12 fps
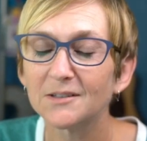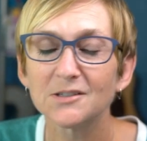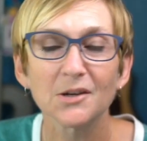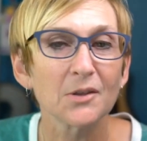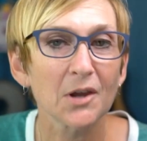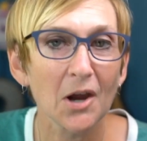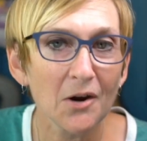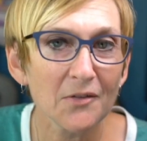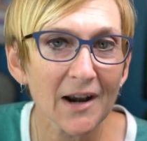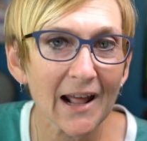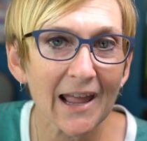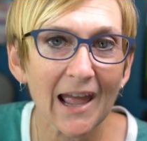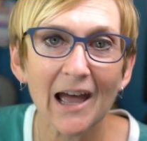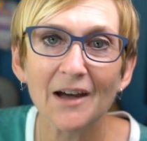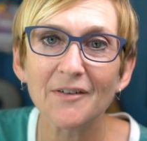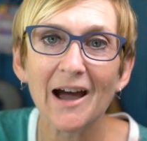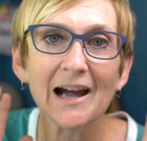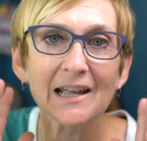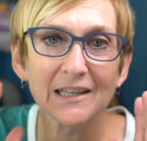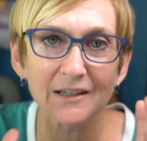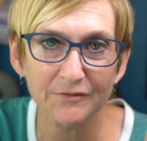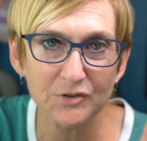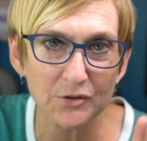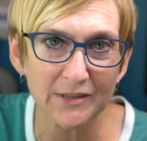So the code that I have, I
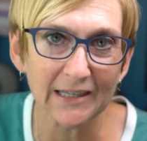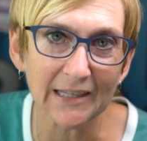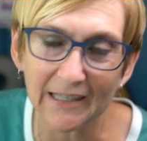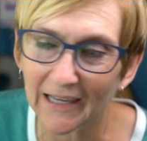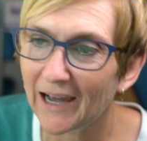give to thee.